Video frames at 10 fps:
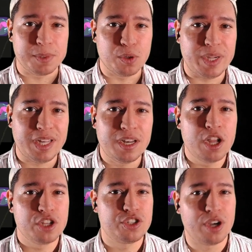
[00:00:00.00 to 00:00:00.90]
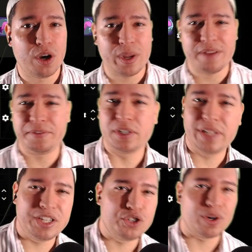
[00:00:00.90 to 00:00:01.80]
Queen, so if you're
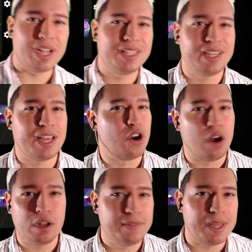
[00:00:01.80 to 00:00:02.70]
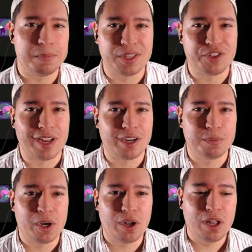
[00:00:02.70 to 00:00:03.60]
like trying to get all of them with the Shadow
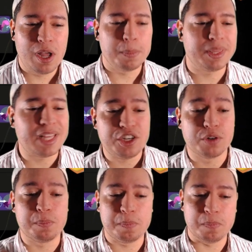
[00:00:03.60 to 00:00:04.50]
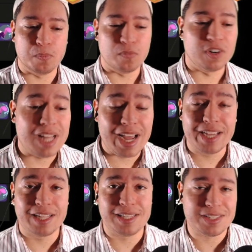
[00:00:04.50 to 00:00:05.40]
Ball, but then you're relying
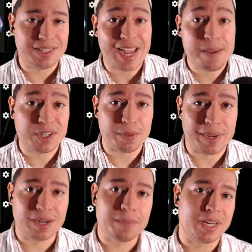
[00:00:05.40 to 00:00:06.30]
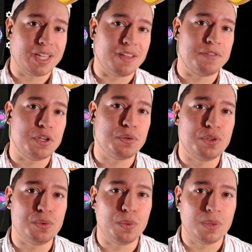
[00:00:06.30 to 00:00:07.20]
on this damage amount I'm going to give you to
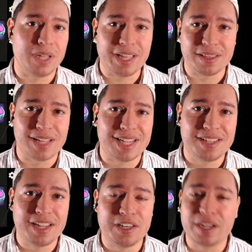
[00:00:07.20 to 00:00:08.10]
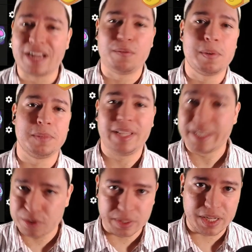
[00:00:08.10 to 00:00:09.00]
hit the last hit, you got to remember Lick's
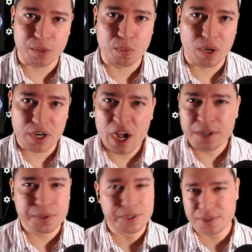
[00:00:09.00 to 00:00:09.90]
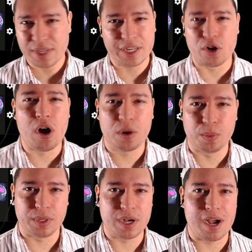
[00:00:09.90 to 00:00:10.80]
only hitting one, so it's just like an
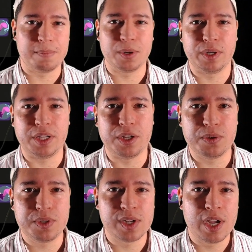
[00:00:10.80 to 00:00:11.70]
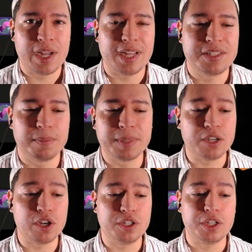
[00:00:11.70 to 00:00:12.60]
awkward combo to use. It's something
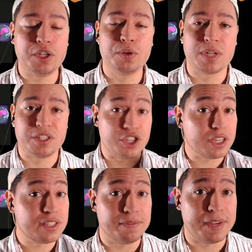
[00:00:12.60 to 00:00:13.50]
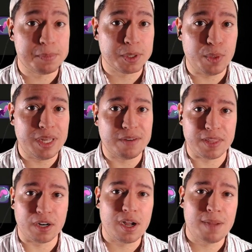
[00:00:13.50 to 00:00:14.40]
good to use on just the Vespa Queen if
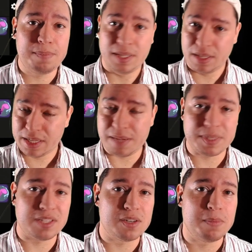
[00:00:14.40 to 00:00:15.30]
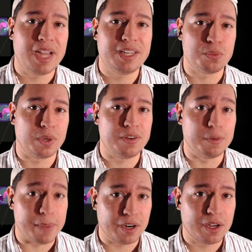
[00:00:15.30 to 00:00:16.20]
they're up. Keep this in mind as one of your
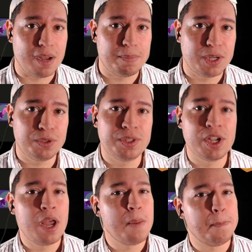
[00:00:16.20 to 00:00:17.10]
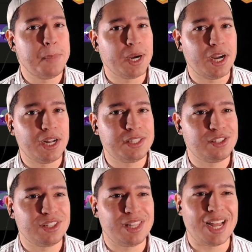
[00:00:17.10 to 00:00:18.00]
better combos, but
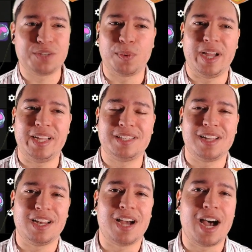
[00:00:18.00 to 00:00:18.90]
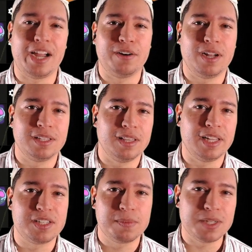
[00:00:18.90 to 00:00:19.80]
that's why it's not higher on the
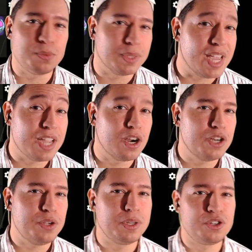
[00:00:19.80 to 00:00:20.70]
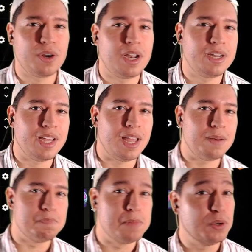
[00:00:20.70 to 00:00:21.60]
list, because with Gengar, you can try to get
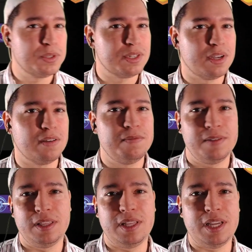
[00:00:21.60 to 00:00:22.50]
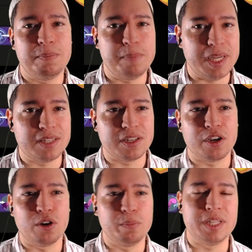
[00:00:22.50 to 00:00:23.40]
most of the bees and
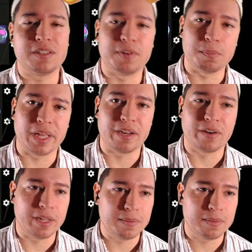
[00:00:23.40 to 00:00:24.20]
Comb Bees if you play it right.